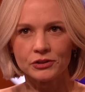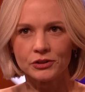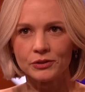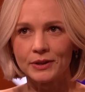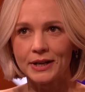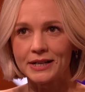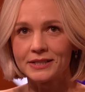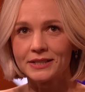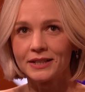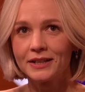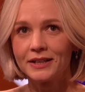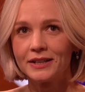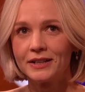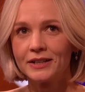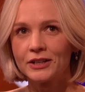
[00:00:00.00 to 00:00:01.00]
who had
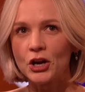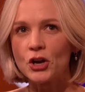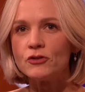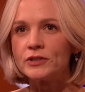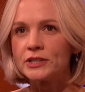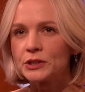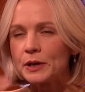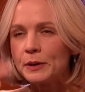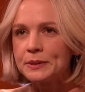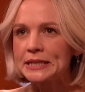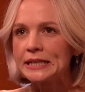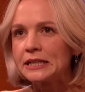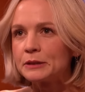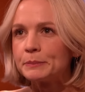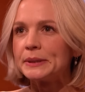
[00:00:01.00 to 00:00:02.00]
COVID, so he was a
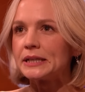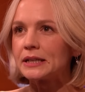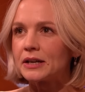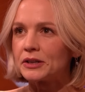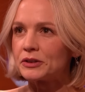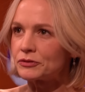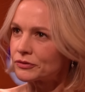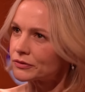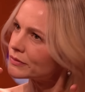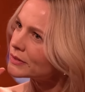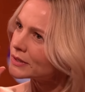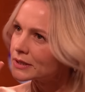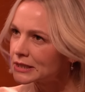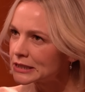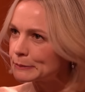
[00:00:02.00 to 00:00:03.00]
little bit kind of
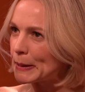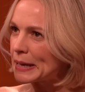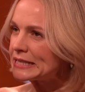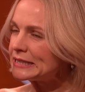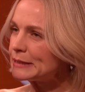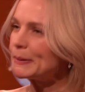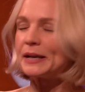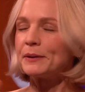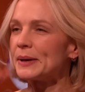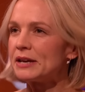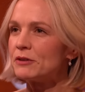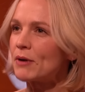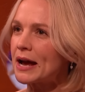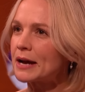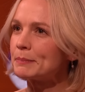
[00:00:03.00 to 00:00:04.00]
spacey. But anyway, he
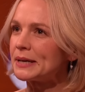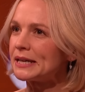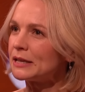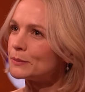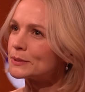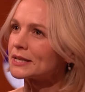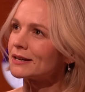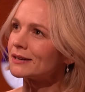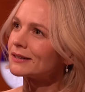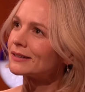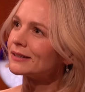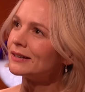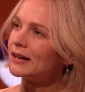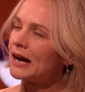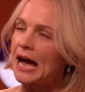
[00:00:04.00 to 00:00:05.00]
rang me, and he was like,
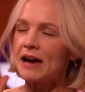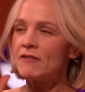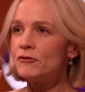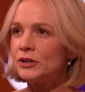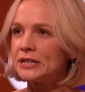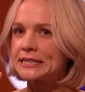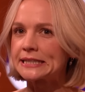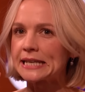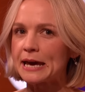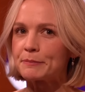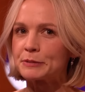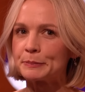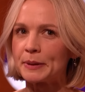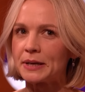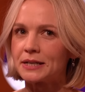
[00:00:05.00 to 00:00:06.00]
I haven't really
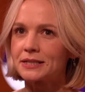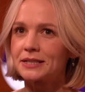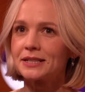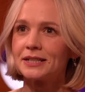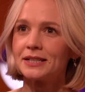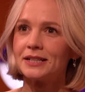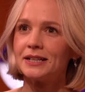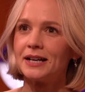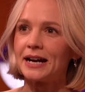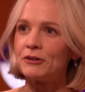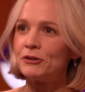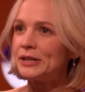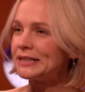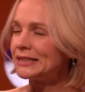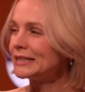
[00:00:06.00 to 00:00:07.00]
slept, but I
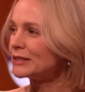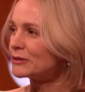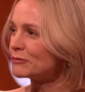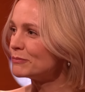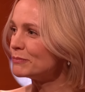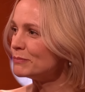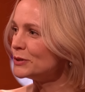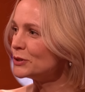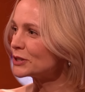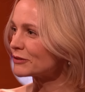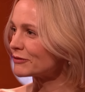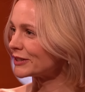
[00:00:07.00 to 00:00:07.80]
really need a music